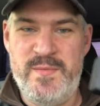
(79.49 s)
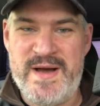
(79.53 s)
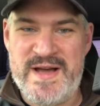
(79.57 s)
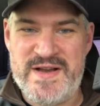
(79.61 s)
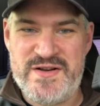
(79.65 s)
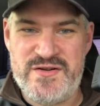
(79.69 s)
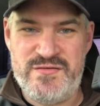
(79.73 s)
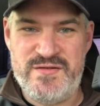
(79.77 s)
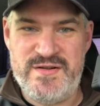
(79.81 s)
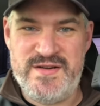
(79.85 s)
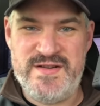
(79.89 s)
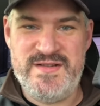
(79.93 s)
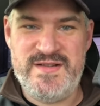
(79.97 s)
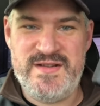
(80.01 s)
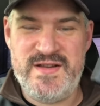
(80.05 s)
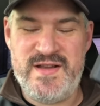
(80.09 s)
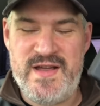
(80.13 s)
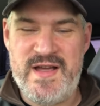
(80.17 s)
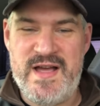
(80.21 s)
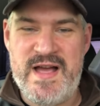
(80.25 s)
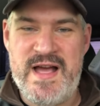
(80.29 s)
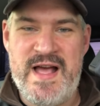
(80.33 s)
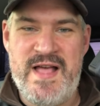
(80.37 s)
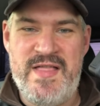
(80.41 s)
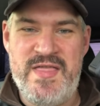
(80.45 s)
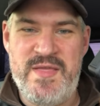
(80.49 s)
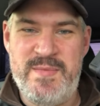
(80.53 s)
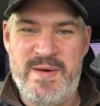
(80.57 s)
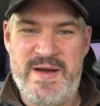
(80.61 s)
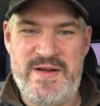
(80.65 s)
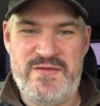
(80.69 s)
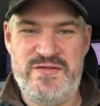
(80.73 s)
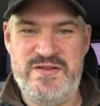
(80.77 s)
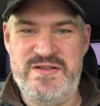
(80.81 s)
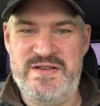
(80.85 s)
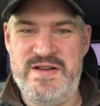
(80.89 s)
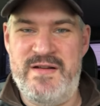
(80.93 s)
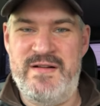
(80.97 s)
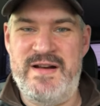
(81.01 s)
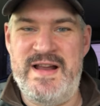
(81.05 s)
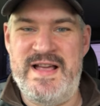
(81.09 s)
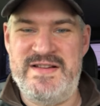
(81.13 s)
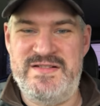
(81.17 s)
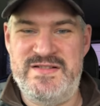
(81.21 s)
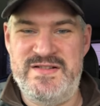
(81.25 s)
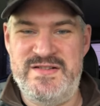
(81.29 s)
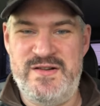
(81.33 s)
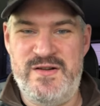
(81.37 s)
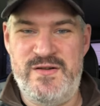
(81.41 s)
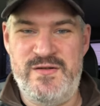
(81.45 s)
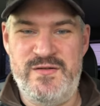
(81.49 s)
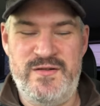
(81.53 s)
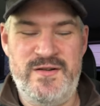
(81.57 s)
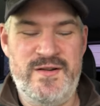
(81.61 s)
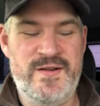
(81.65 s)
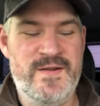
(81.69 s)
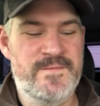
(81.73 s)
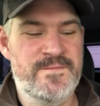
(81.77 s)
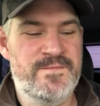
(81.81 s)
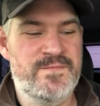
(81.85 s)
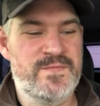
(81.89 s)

batteries, and the batteries don't last as long.